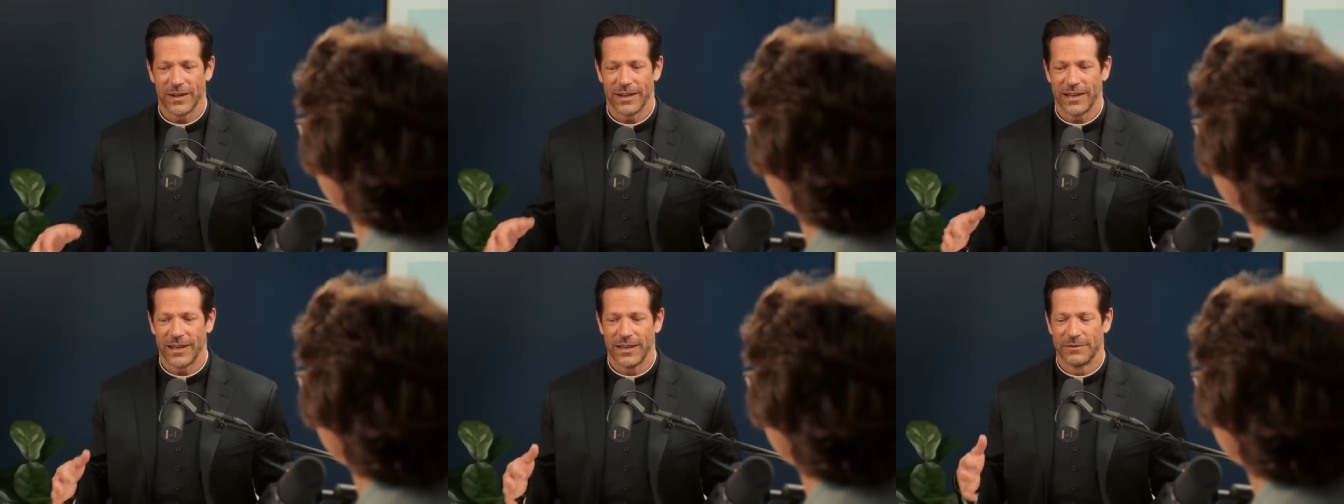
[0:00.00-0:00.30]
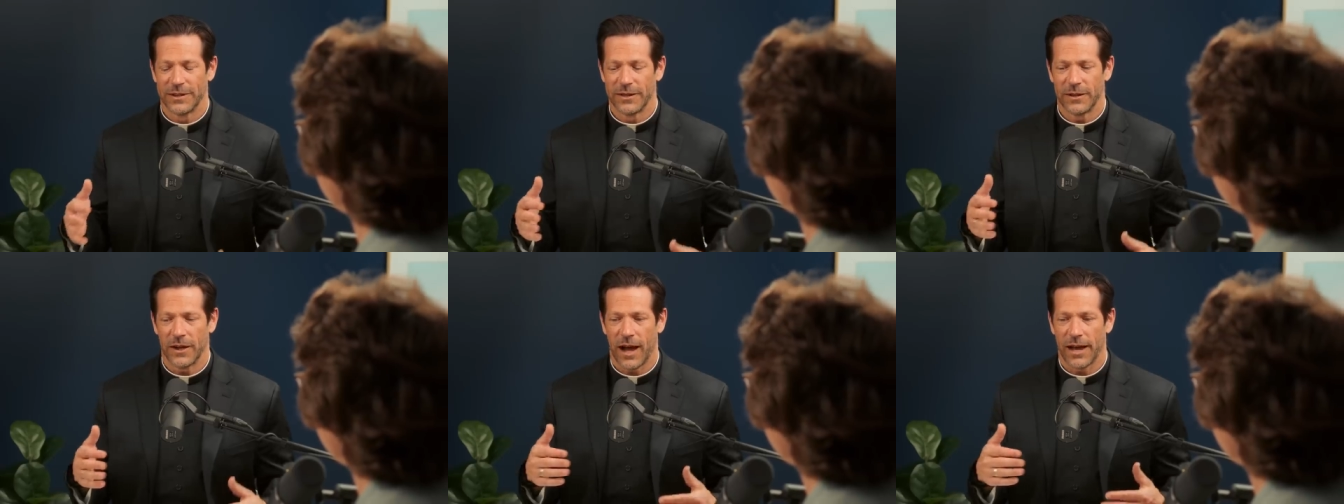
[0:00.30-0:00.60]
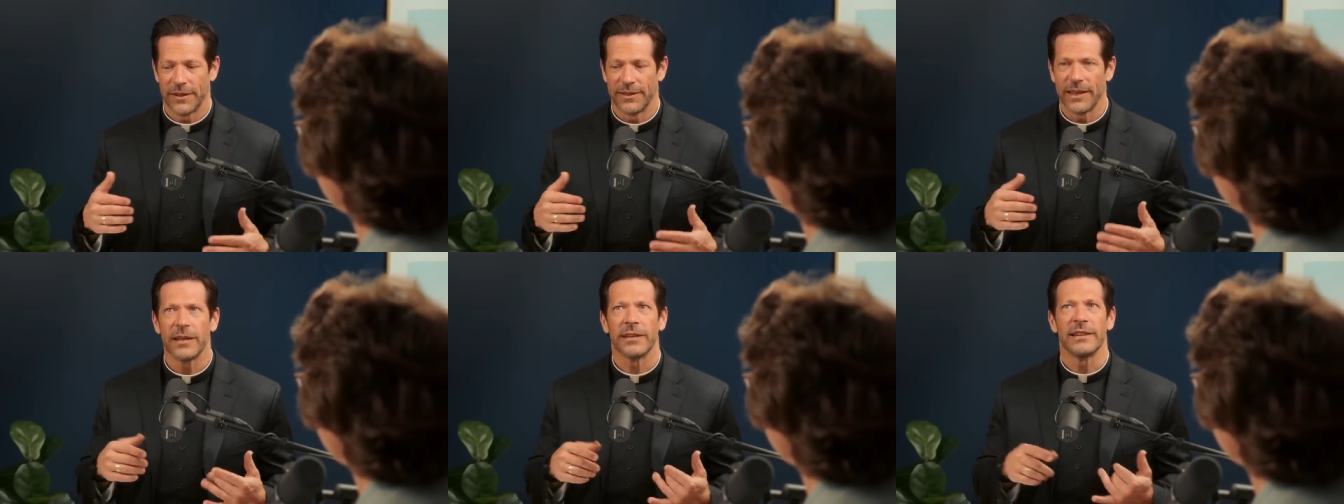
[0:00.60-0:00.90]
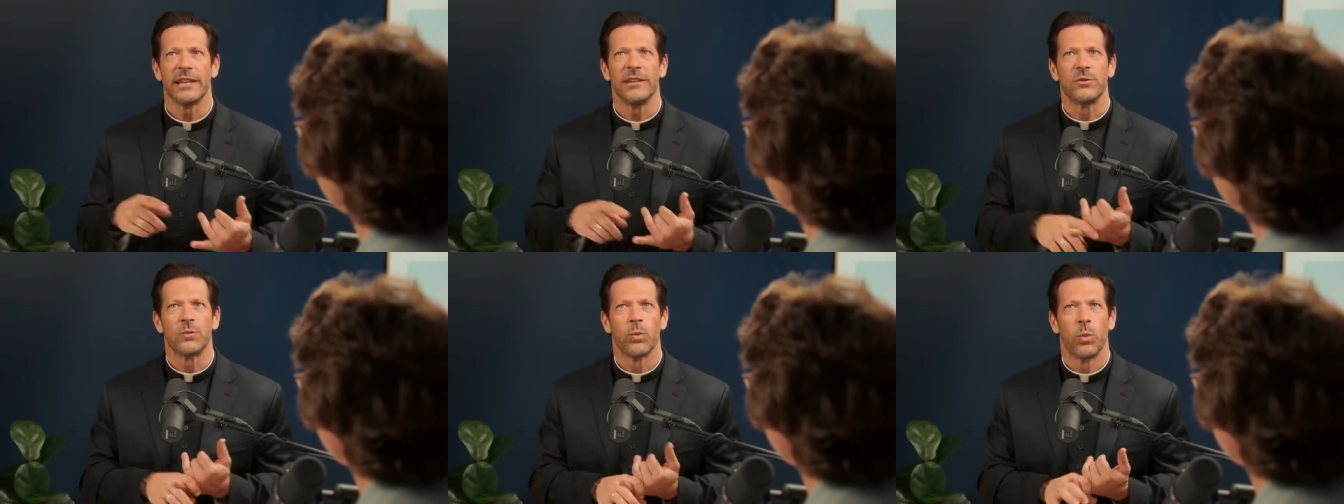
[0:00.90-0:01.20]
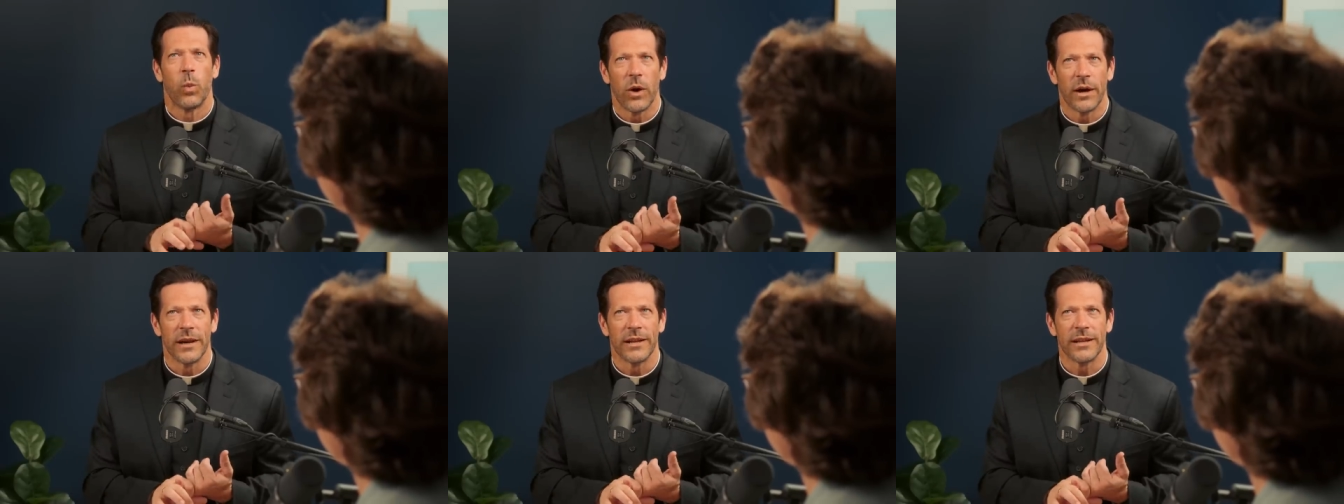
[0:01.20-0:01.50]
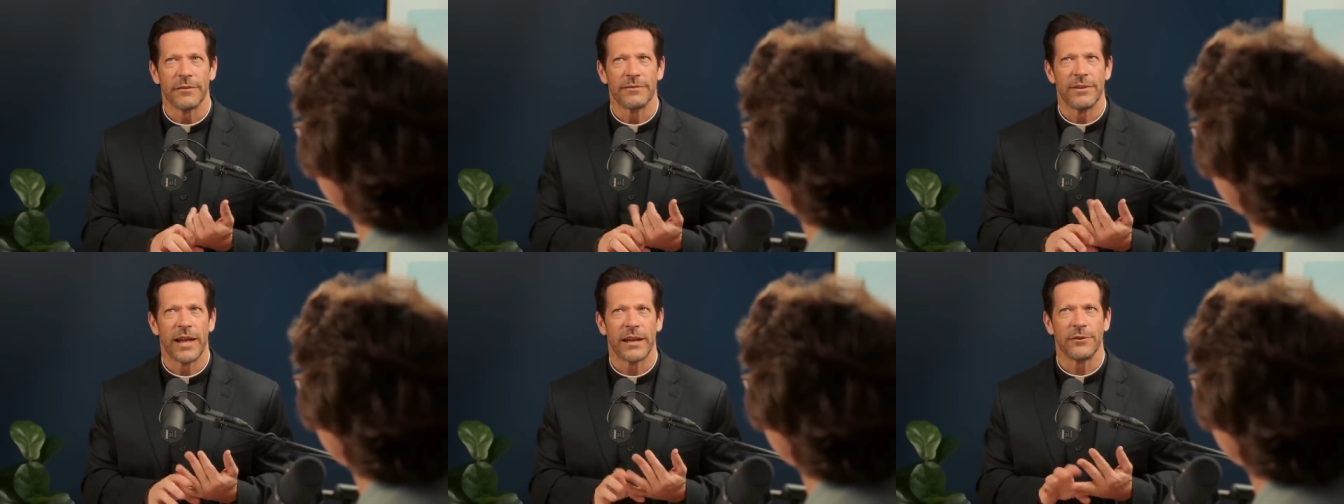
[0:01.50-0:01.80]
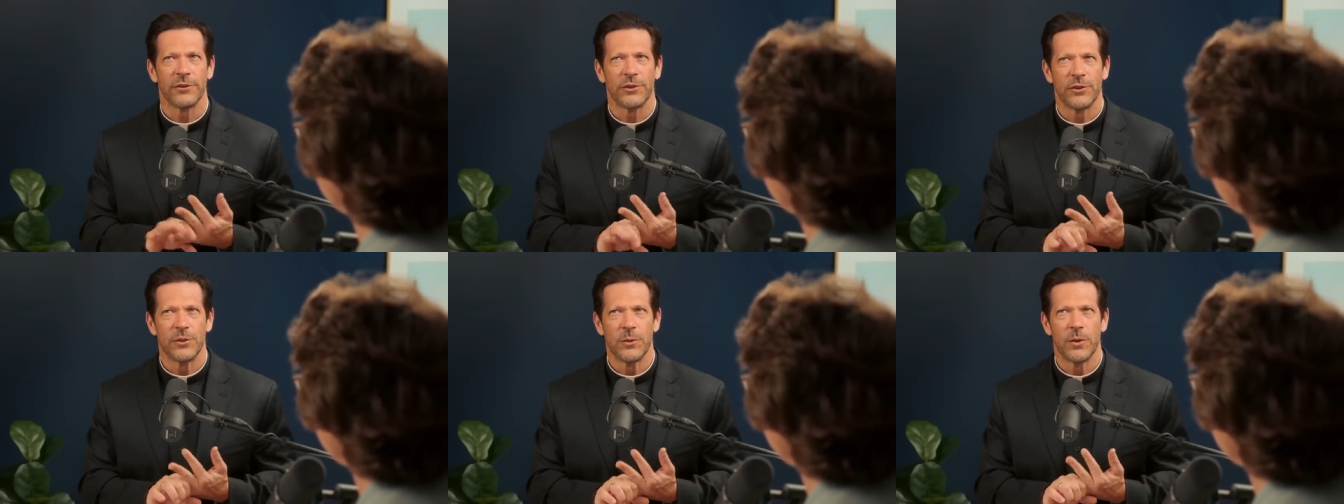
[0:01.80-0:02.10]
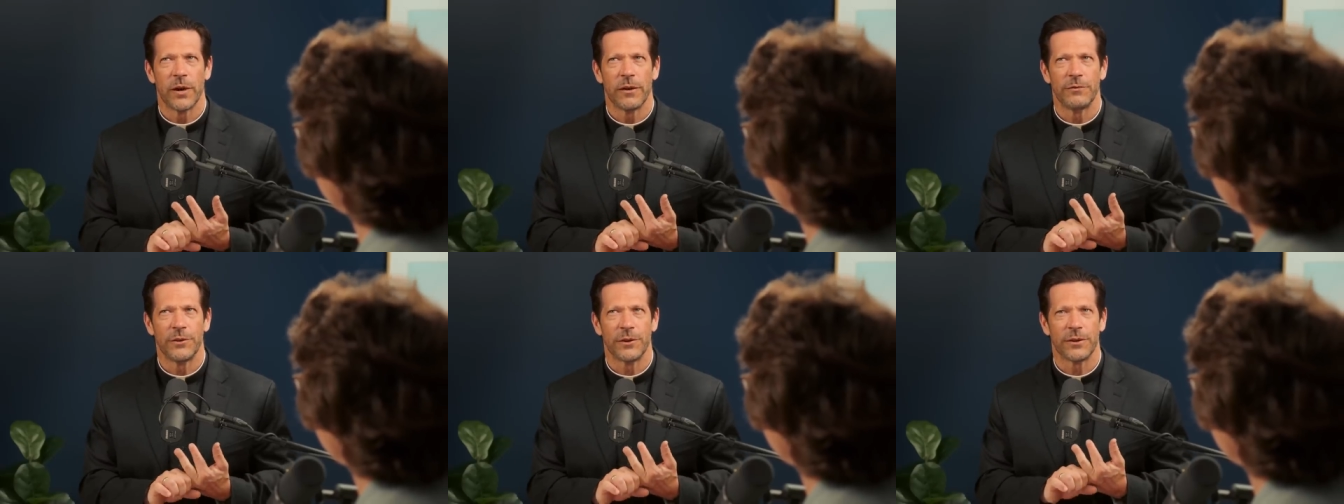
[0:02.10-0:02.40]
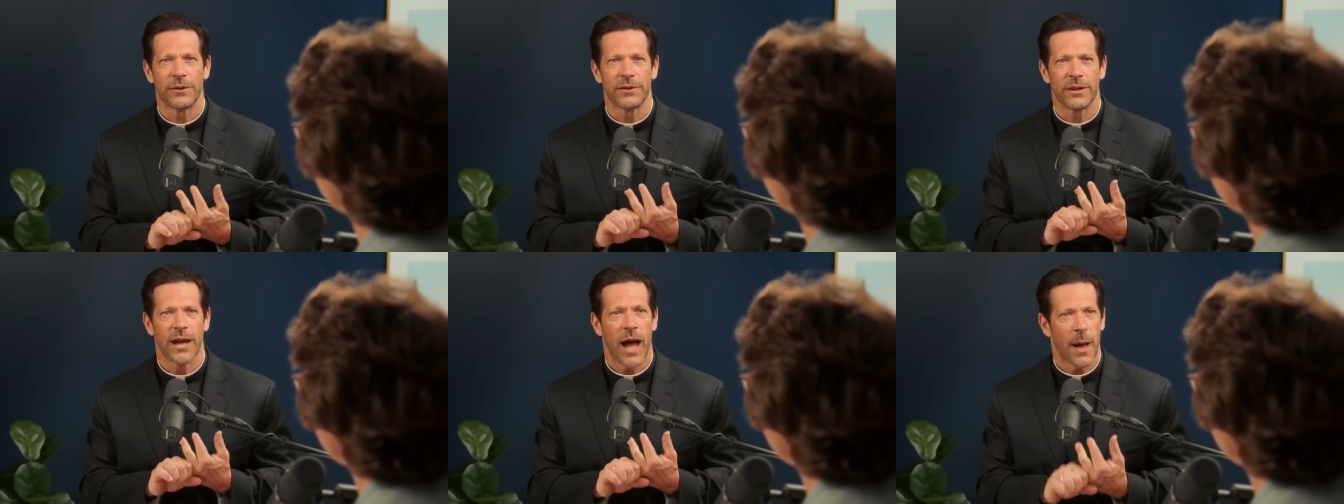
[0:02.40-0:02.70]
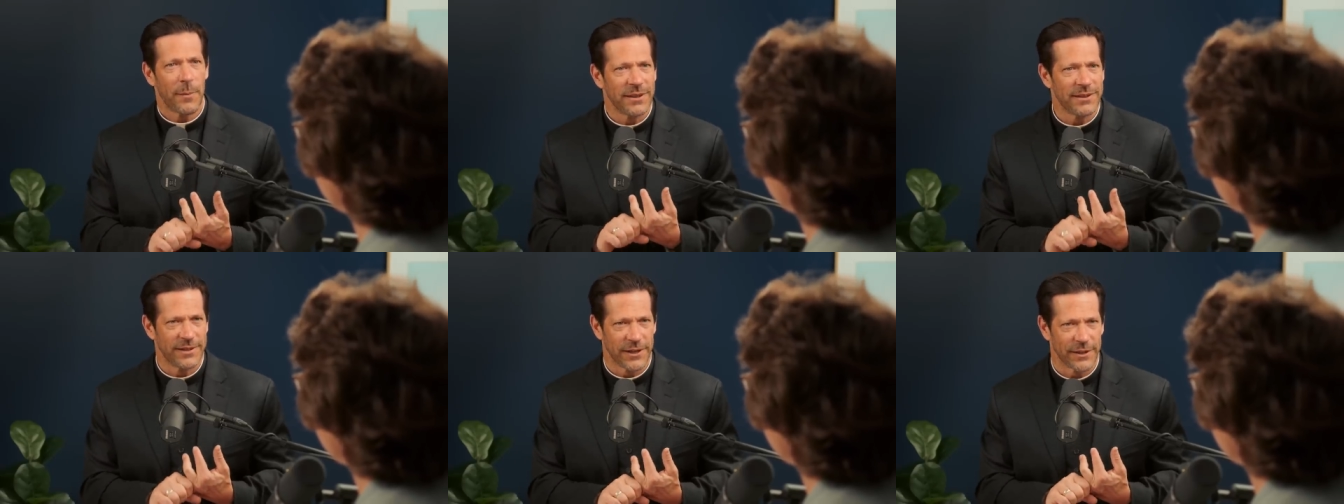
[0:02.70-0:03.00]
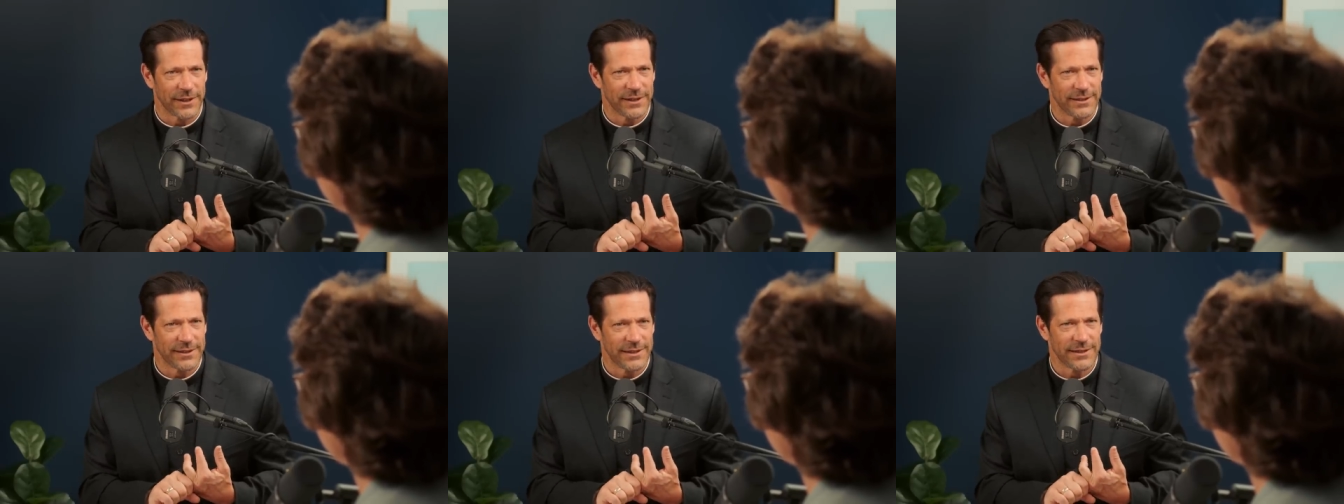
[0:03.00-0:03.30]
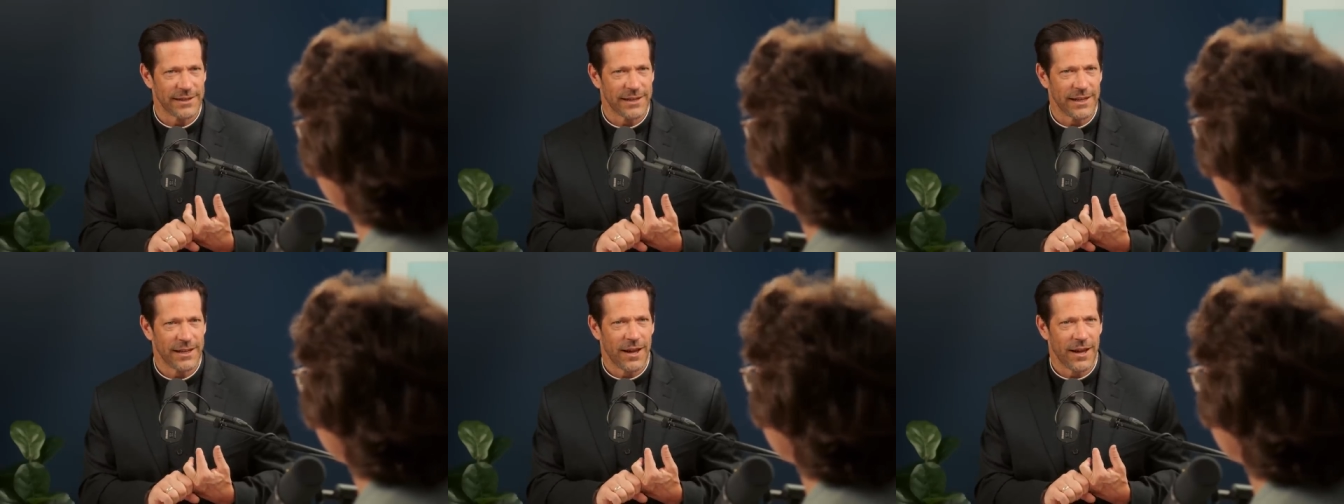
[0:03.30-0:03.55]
even I think at least one, if not two, of your commentaries